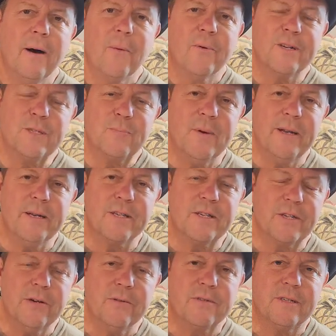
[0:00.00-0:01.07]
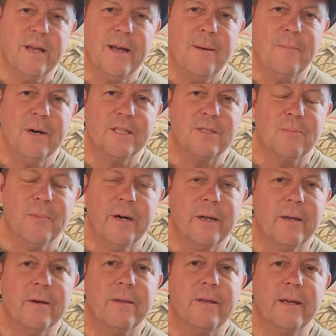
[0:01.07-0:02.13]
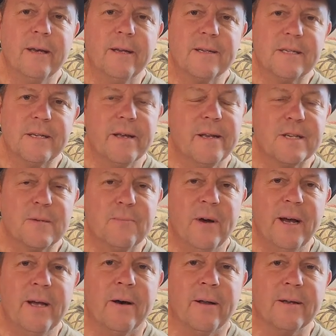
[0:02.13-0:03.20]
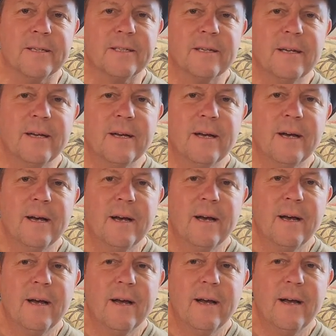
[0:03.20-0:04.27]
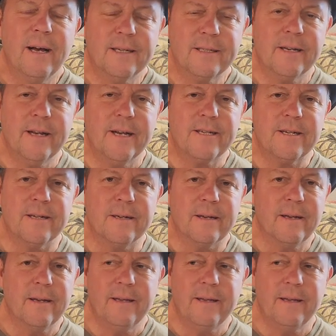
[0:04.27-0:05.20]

We're spending so damn much money on the NSA to spy on us as a nation.